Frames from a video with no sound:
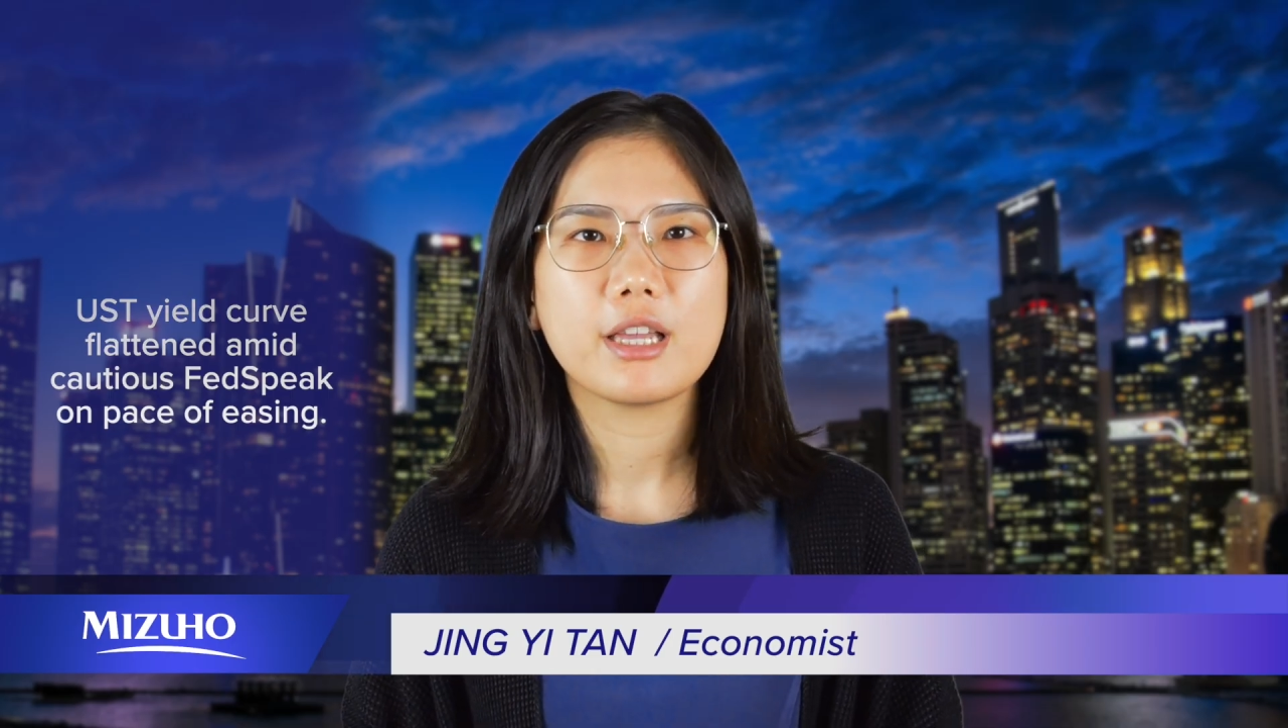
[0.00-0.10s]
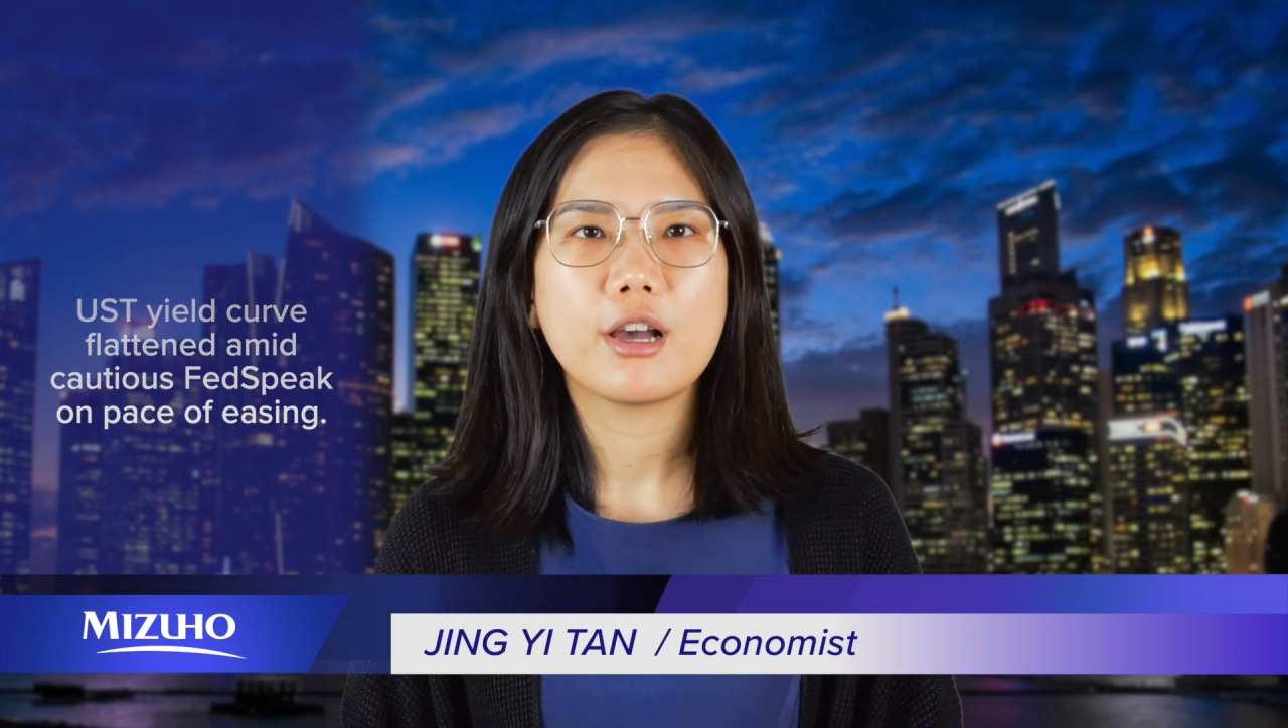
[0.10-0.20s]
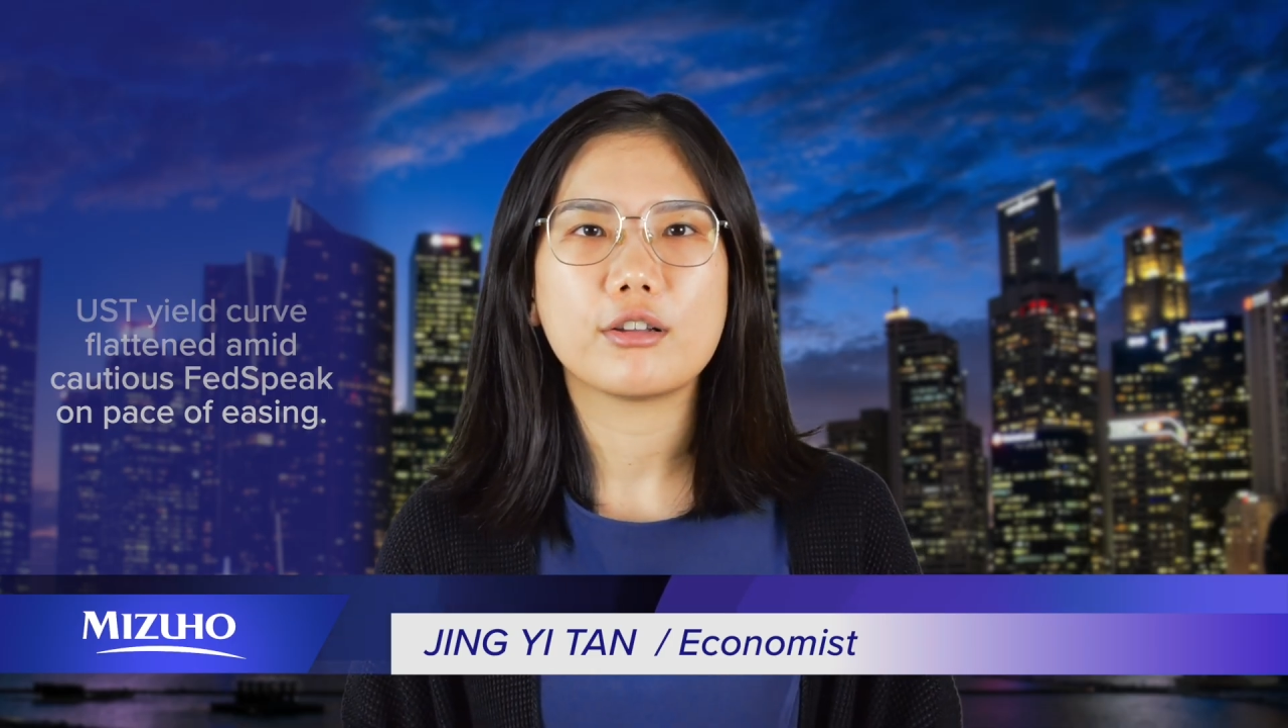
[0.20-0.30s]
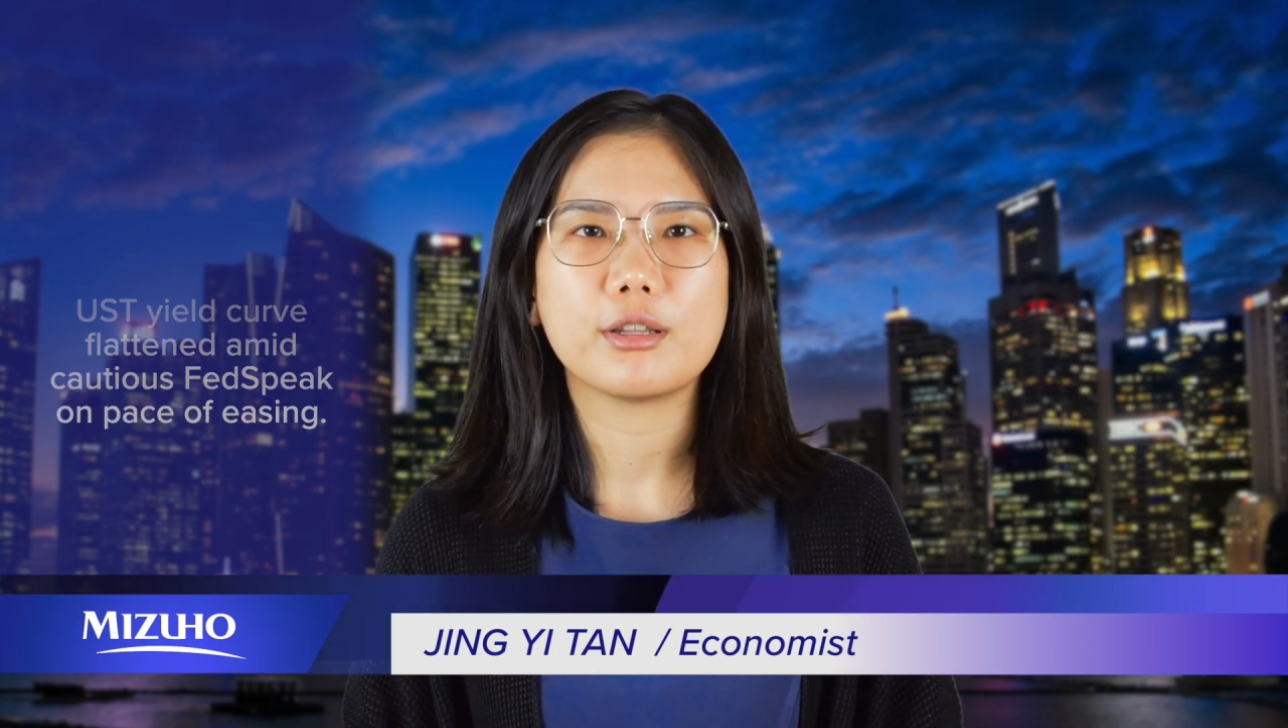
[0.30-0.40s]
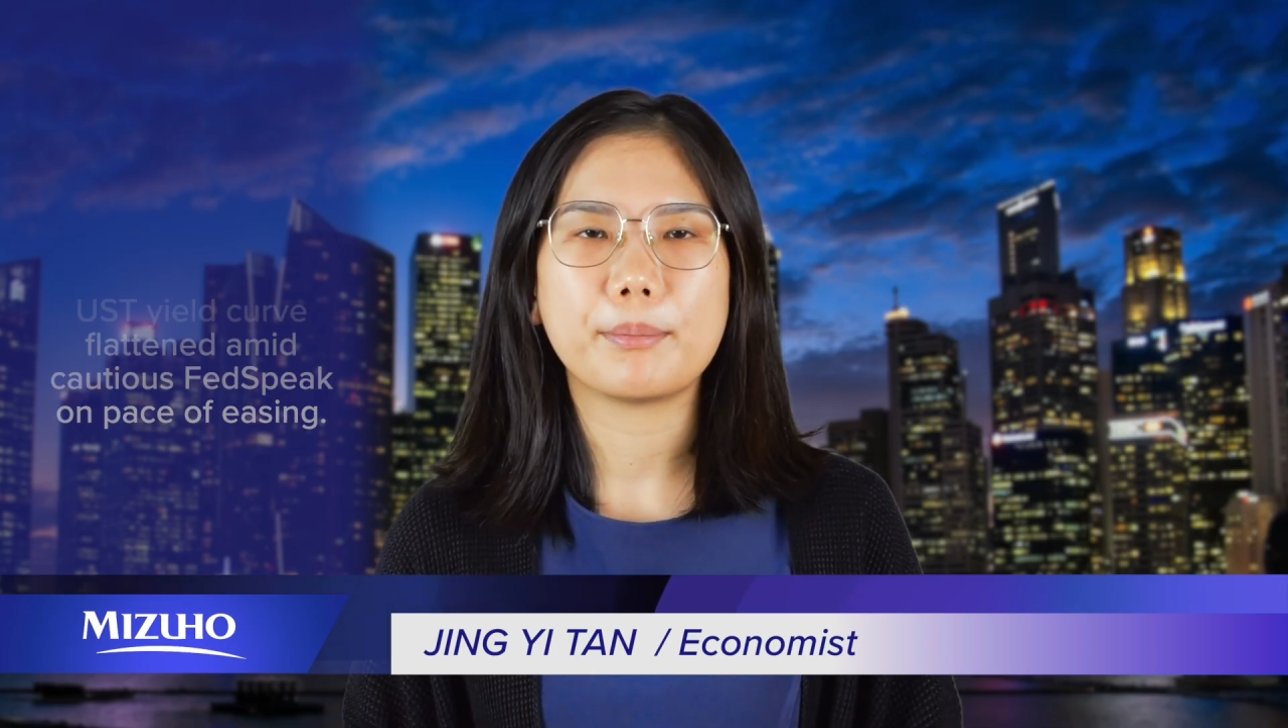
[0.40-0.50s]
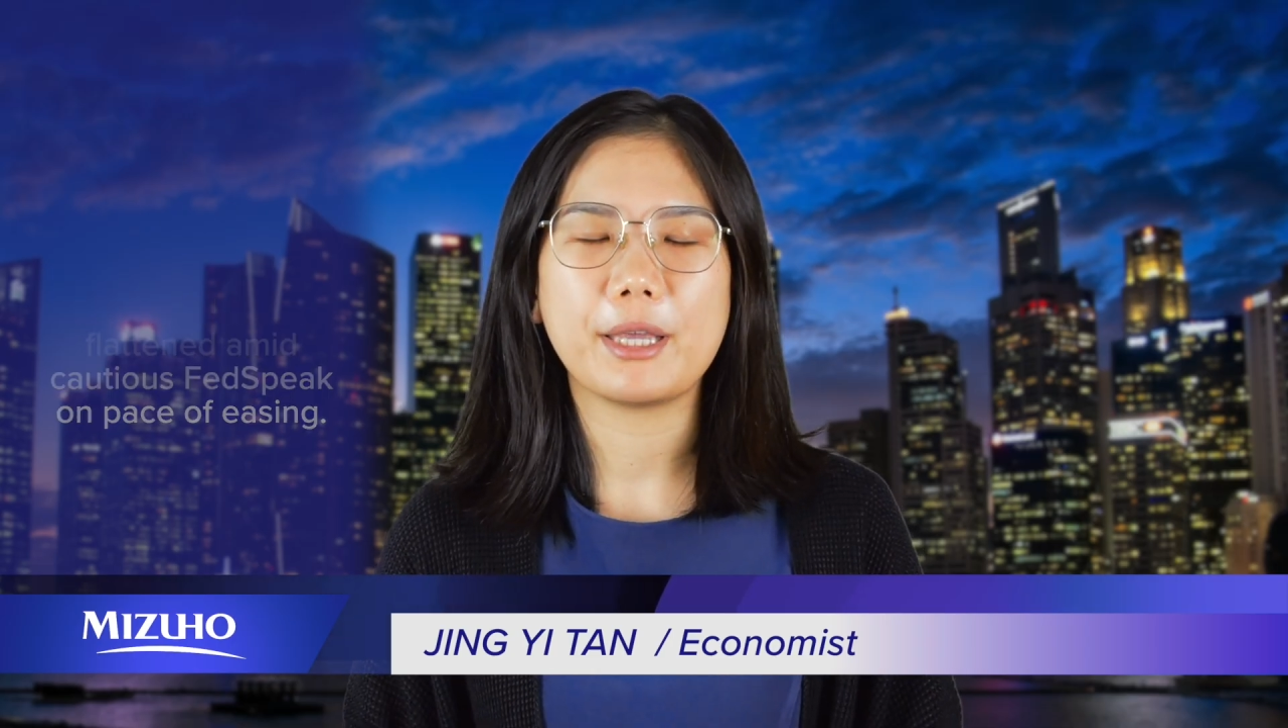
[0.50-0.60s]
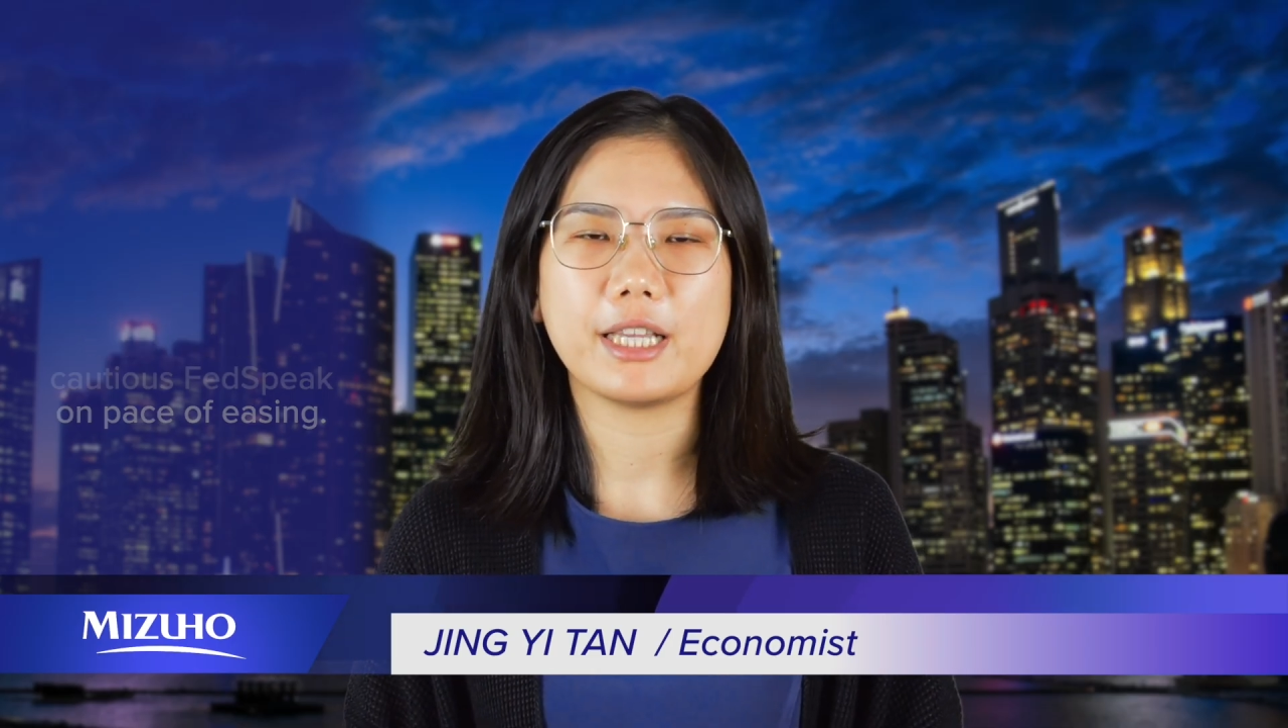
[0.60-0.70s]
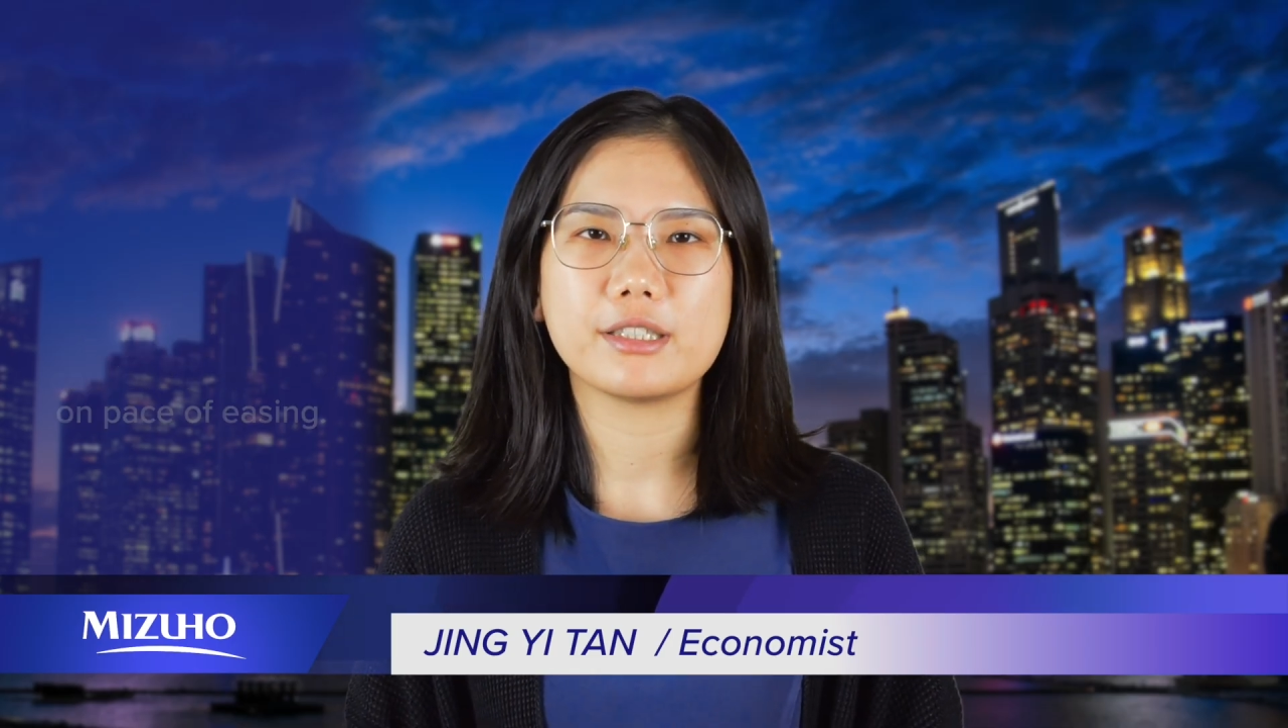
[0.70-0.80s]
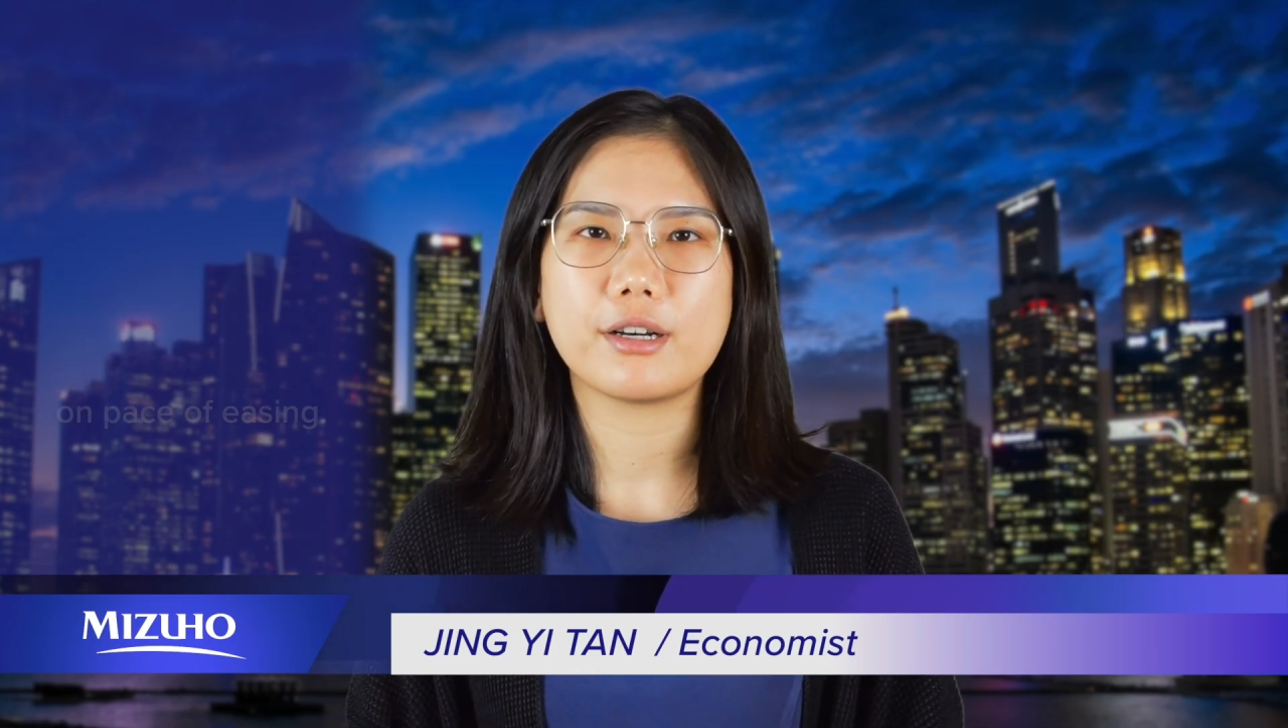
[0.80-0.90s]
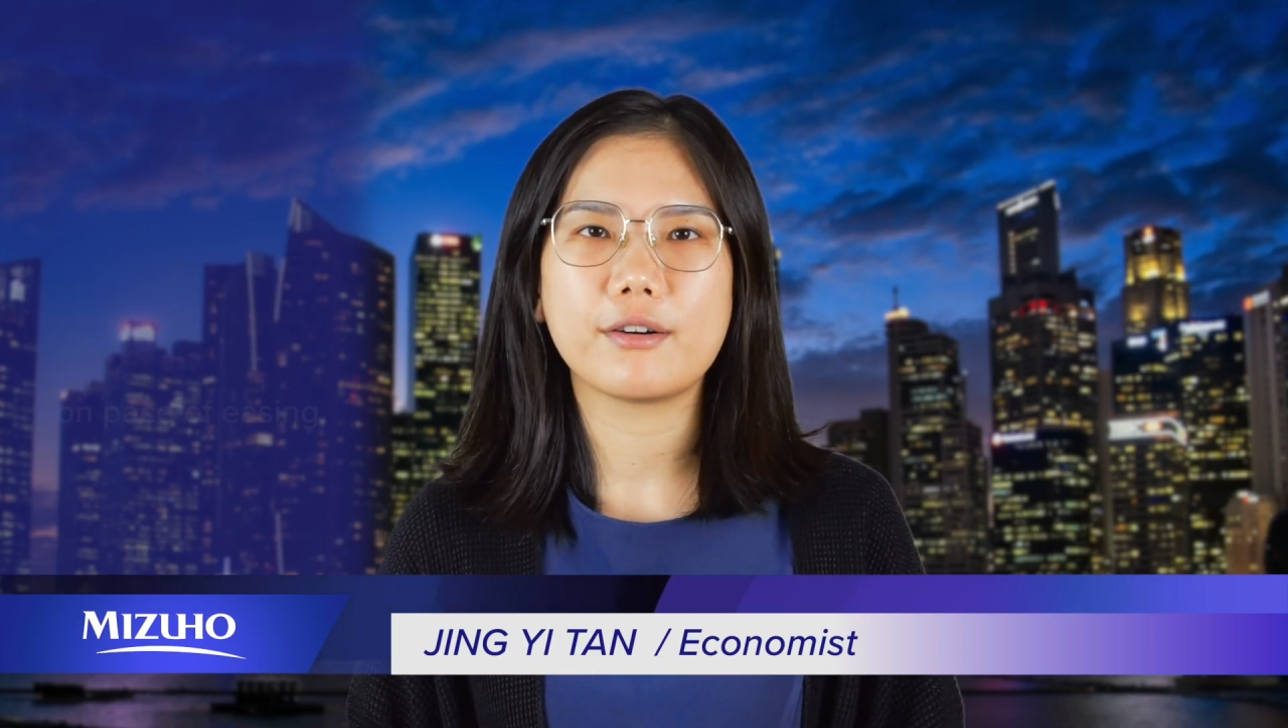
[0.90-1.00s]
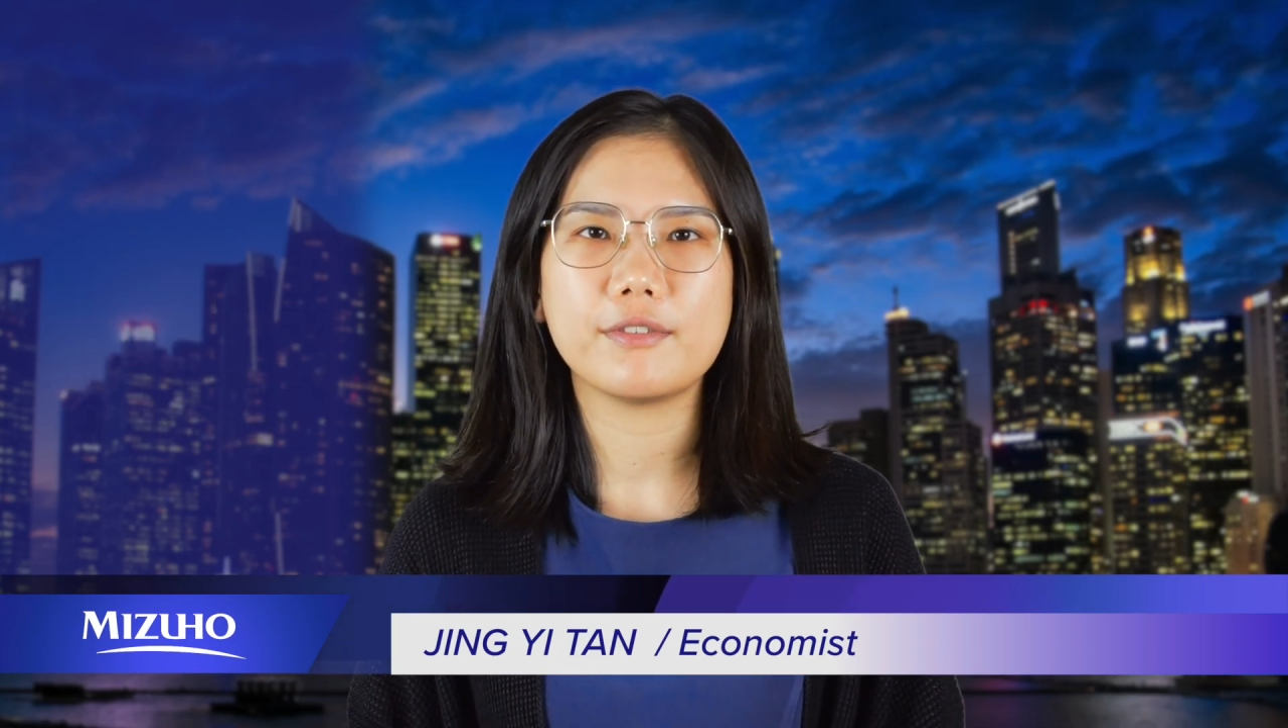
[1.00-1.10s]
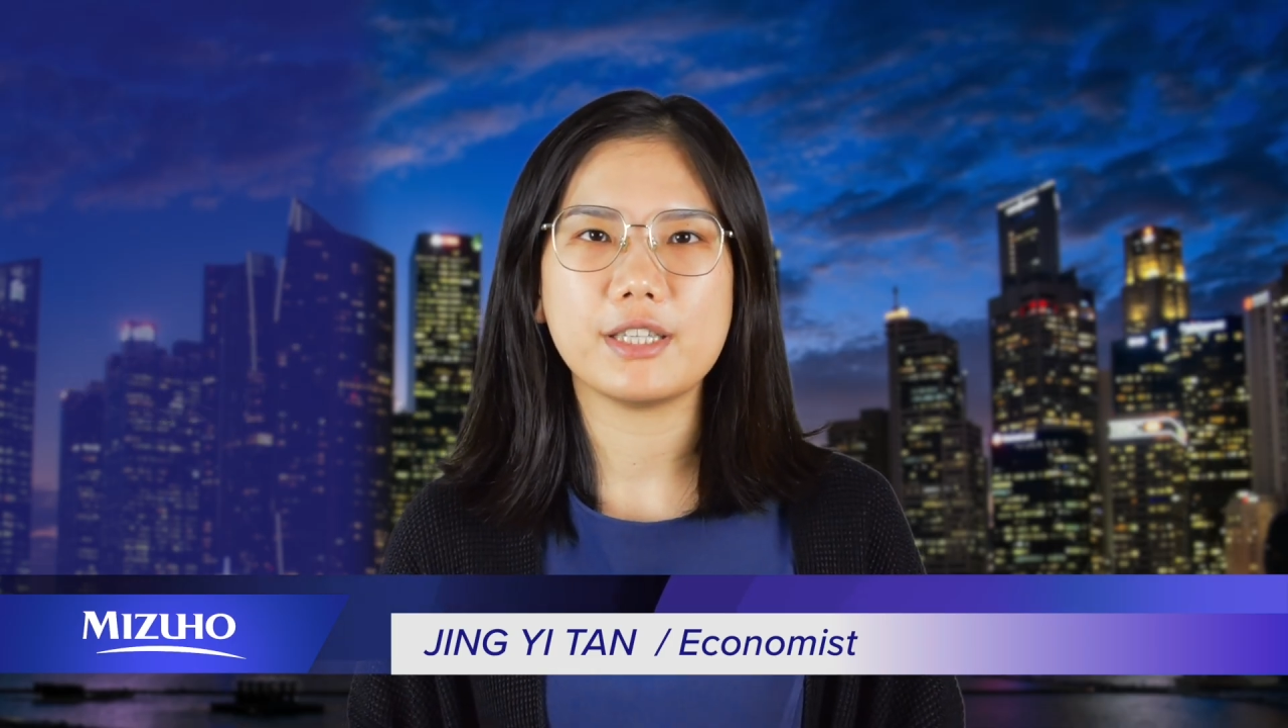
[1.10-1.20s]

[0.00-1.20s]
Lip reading: on the pace of